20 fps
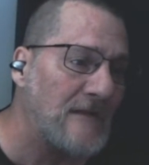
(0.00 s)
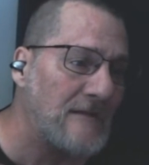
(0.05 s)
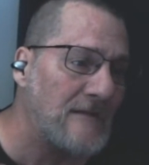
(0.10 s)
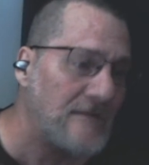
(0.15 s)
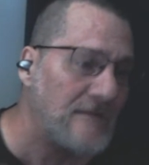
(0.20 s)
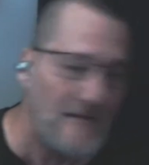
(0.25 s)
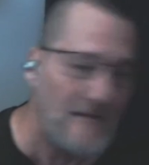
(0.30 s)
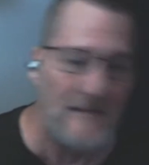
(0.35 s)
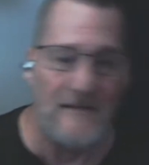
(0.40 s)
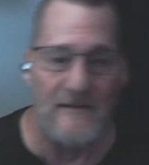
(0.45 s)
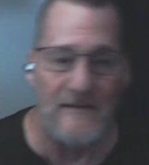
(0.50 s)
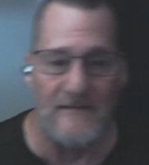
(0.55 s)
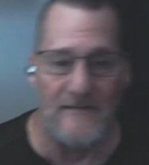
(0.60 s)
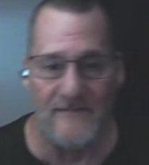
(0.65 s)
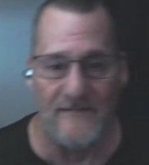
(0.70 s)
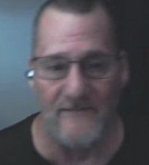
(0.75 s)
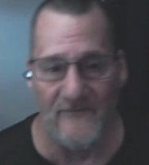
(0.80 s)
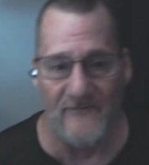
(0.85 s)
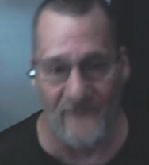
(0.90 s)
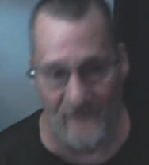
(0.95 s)

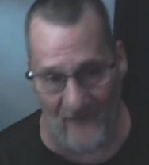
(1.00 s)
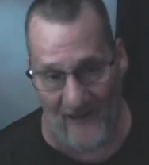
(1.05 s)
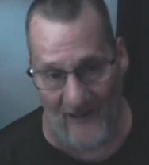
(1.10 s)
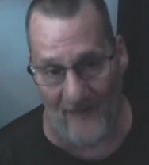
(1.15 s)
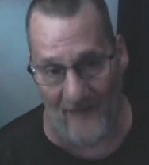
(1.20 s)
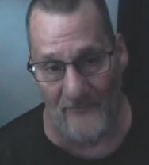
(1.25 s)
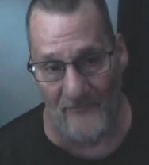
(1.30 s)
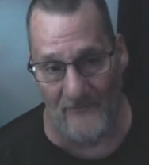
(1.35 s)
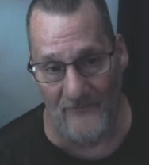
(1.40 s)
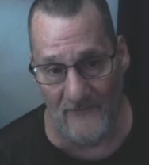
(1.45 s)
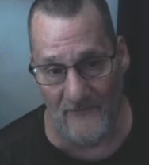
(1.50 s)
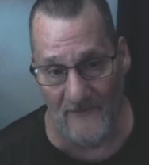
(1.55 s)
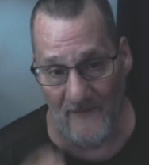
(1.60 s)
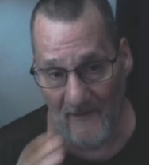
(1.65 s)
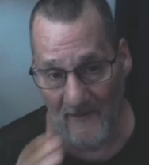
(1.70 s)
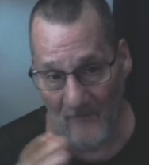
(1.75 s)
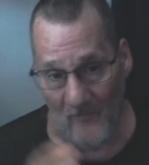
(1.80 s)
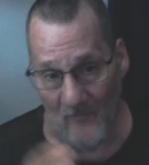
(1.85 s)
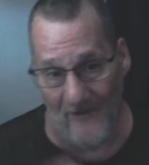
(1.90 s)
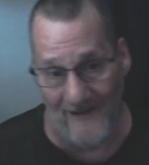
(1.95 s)
Lilia's shop and
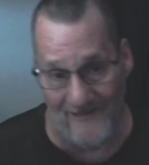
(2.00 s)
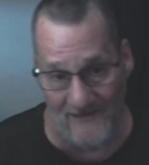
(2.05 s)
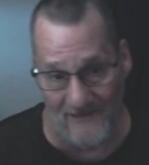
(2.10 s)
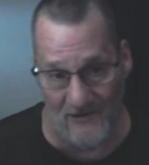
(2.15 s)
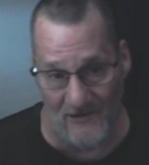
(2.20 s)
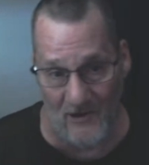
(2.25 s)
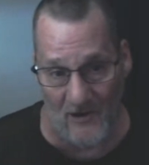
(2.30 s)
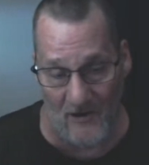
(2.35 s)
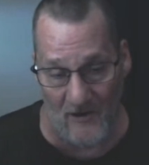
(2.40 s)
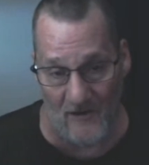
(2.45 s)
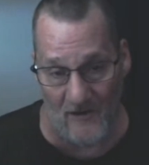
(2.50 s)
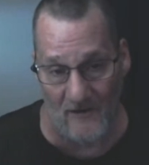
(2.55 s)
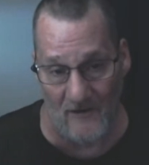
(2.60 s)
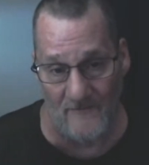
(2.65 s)
they were at the car,